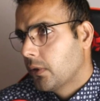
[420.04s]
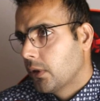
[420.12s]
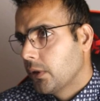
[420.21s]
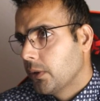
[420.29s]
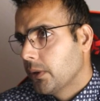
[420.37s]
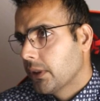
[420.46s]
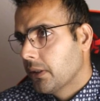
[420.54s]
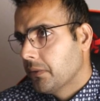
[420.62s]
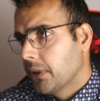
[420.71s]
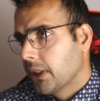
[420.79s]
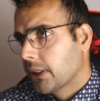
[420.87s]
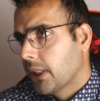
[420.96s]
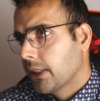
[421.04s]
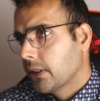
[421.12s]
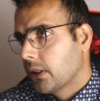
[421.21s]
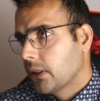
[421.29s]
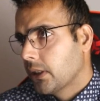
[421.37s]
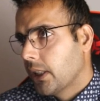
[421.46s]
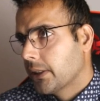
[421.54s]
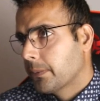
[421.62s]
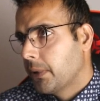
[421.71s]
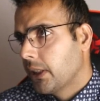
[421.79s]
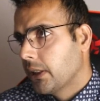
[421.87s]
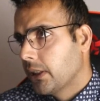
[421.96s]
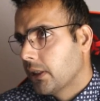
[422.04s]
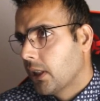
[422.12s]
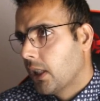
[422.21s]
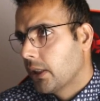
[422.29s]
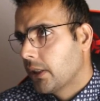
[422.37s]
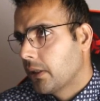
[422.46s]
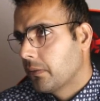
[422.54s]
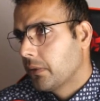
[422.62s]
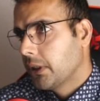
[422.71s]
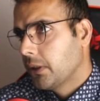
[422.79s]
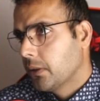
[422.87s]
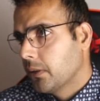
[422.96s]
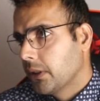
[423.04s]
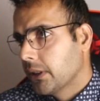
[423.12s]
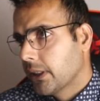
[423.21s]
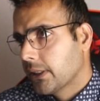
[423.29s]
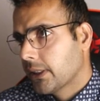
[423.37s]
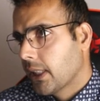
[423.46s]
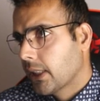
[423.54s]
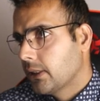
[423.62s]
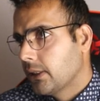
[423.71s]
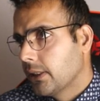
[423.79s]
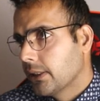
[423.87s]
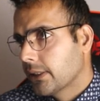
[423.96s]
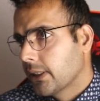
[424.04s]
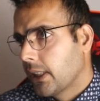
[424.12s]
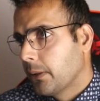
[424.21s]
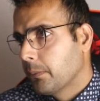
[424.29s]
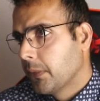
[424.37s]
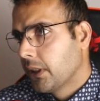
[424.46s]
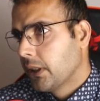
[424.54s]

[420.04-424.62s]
for use effect, as I explained in other video, is exactly the same.